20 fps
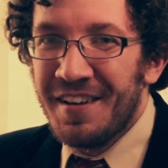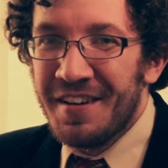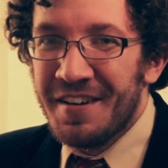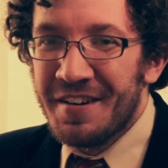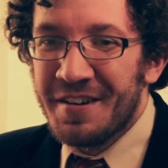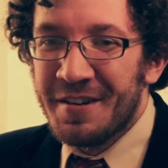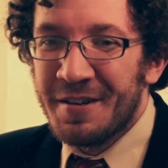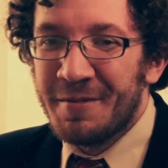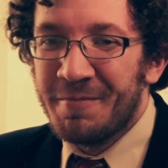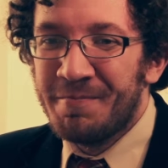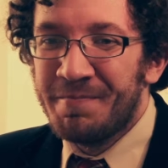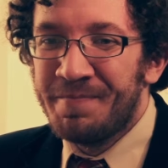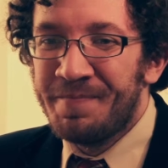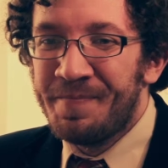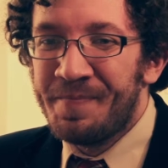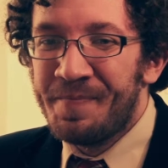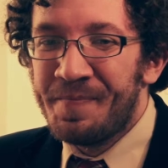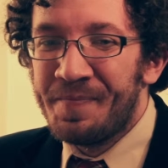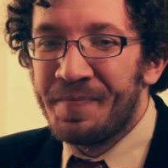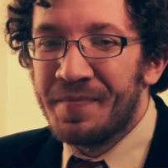
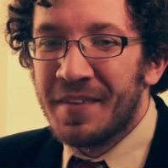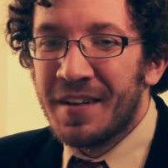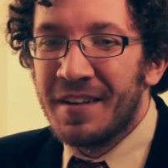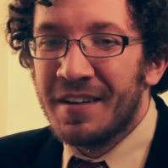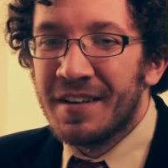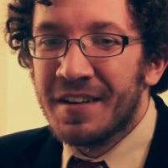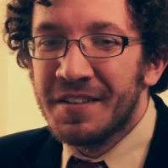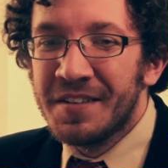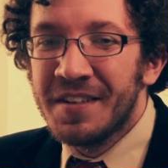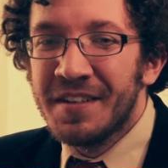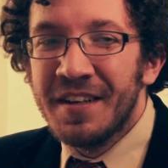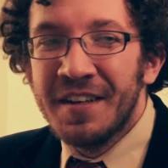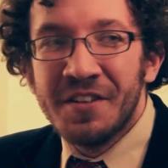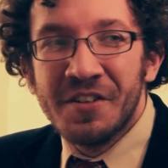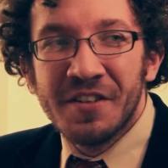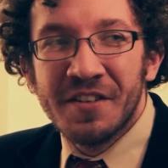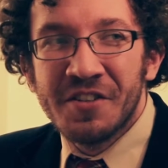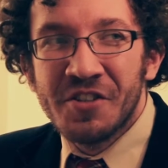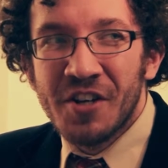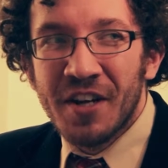Because it
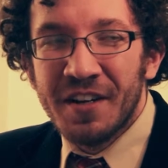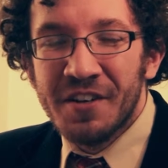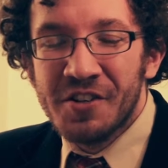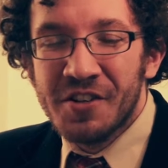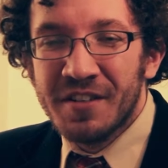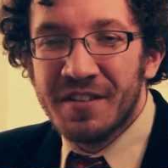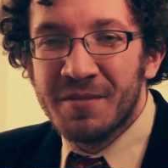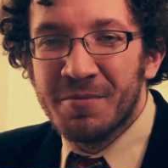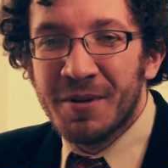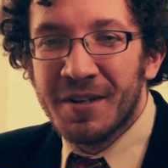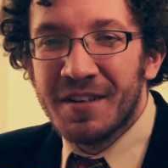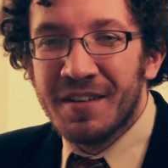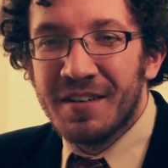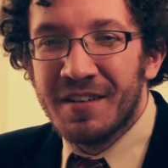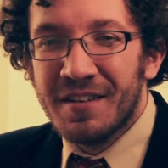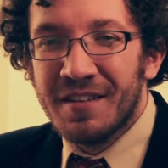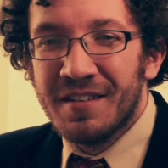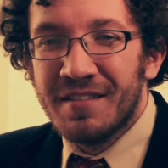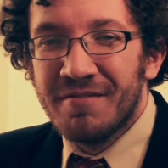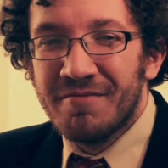just changes what
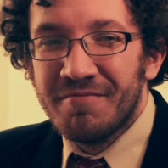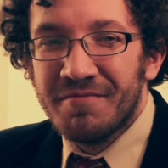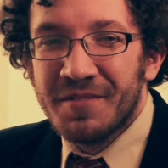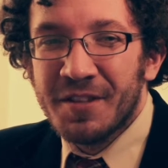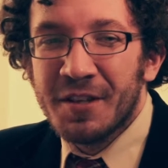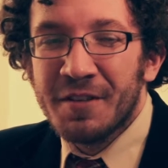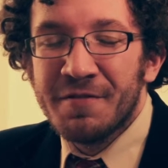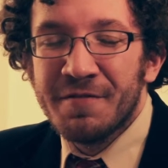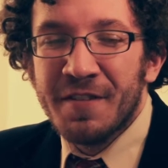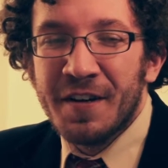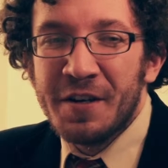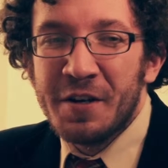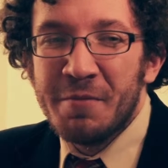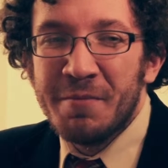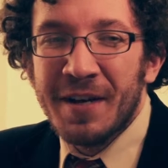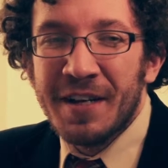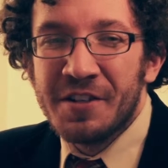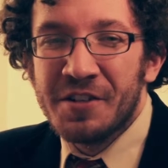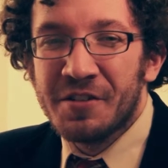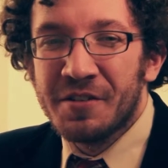the
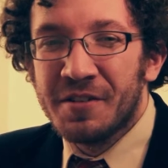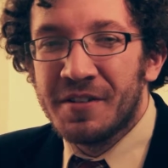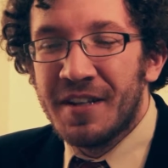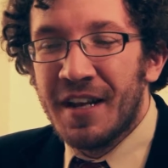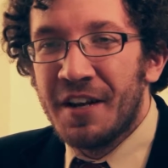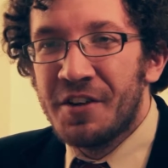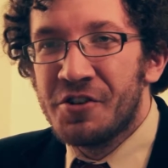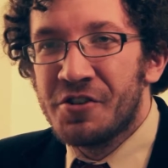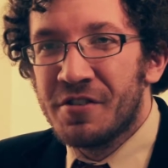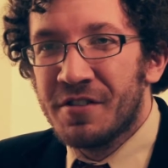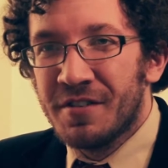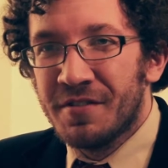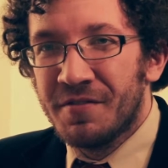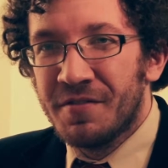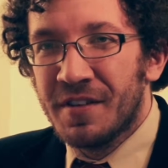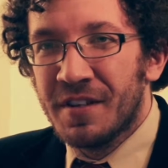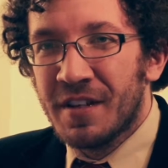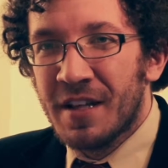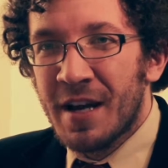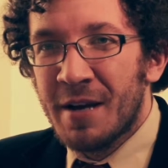fundamental nature
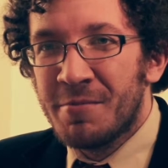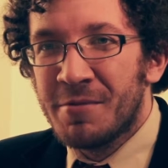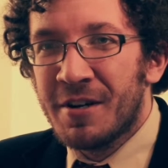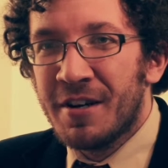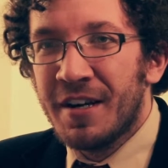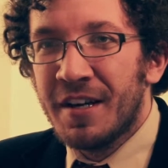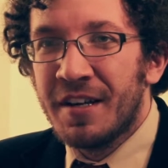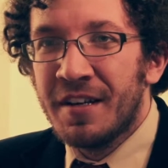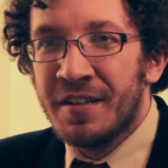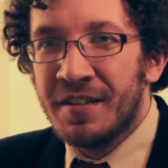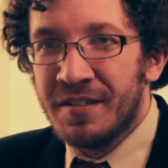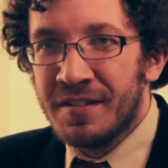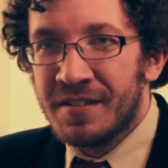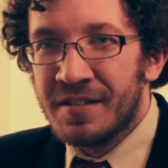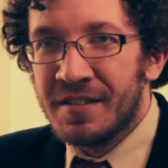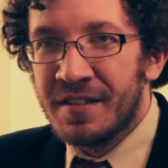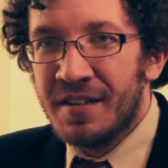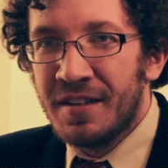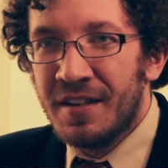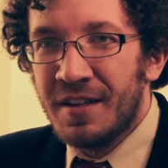of a library is.